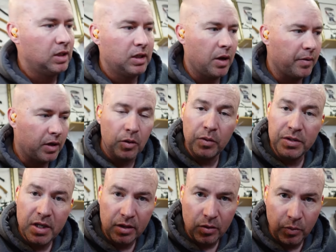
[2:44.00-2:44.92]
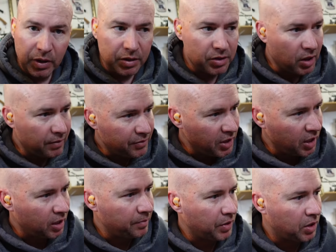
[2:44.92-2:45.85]
Now we can go and take the wheels off,
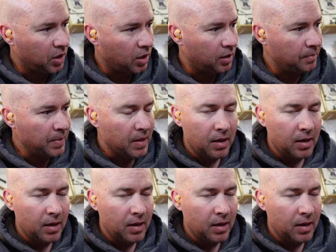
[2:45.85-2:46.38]
jack up the car.